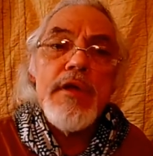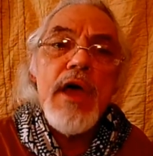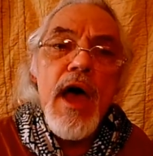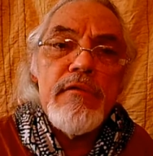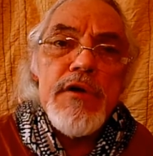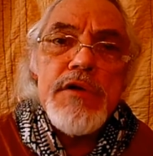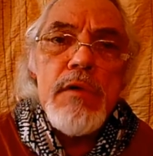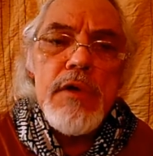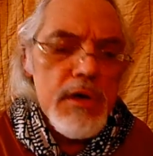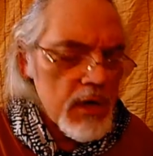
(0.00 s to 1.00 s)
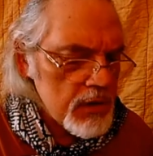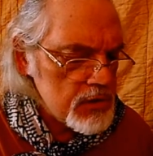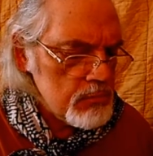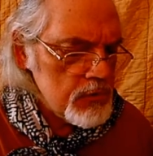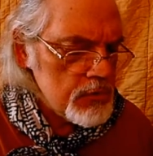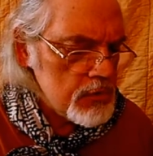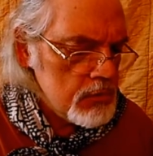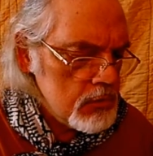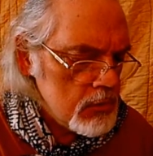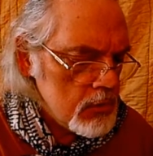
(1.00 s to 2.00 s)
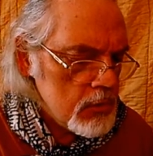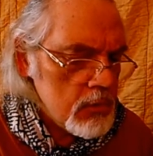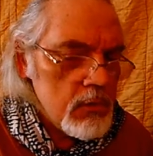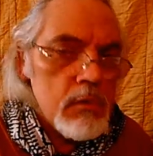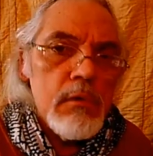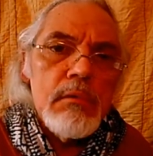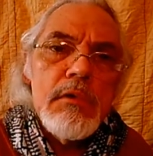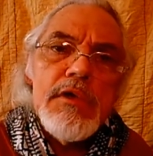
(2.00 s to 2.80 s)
tavern's only customers. We